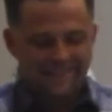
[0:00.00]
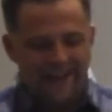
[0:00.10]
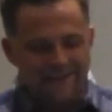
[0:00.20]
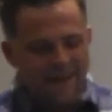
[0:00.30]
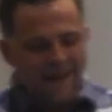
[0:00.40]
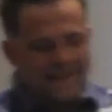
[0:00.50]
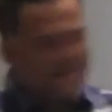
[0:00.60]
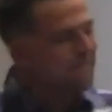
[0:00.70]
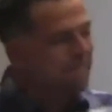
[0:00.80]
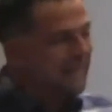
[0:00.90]
And may
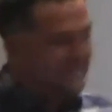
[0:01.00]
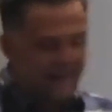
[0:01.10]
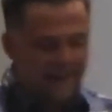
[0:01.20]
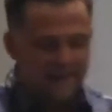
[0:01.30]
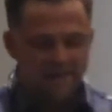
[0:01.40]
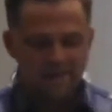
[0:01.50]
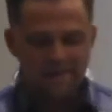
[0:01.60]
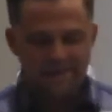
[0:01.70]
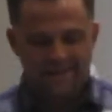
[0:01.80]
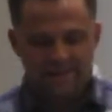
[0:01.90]
it be said
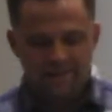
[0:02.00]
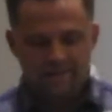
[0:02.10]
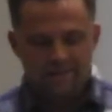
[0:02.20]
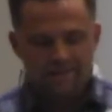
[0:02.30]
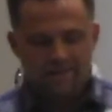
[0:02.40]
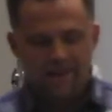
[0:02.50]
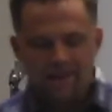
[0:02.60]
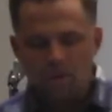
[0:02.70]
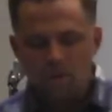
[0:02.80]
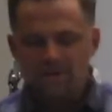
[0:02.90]
that
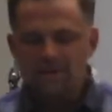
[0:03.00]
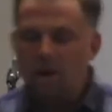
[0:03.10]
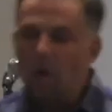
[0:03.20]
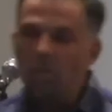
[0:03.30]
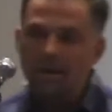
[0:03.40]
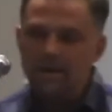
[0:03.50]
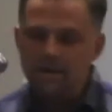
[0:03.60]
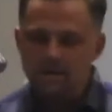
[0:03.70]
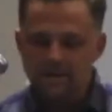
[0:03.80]
there was no one